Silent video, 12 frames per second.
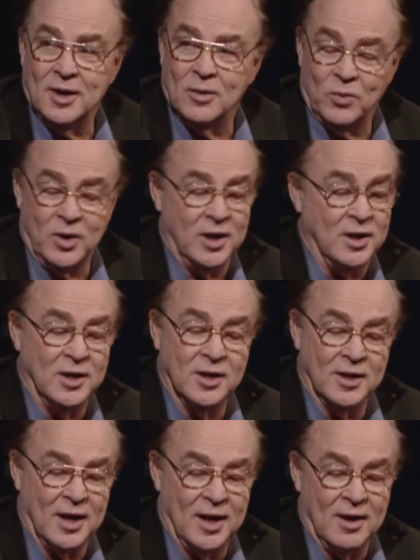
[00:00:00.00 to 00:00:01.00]
And we
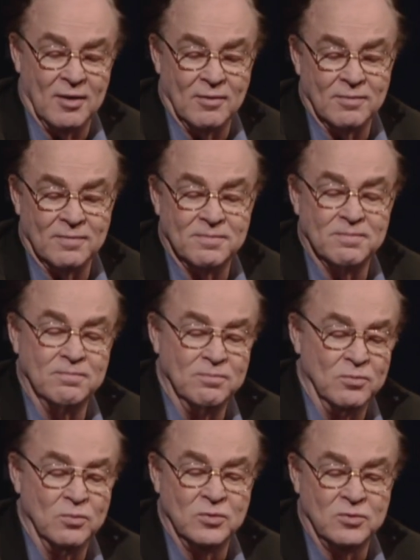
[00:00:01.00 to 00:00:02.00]
didn't have
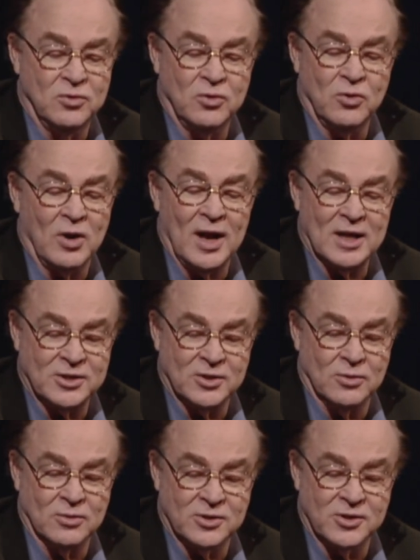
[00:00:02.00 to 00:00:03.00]

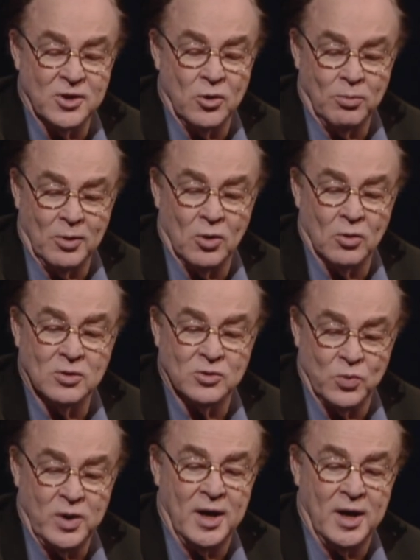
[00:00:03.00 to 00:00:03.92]
classical snow blowers.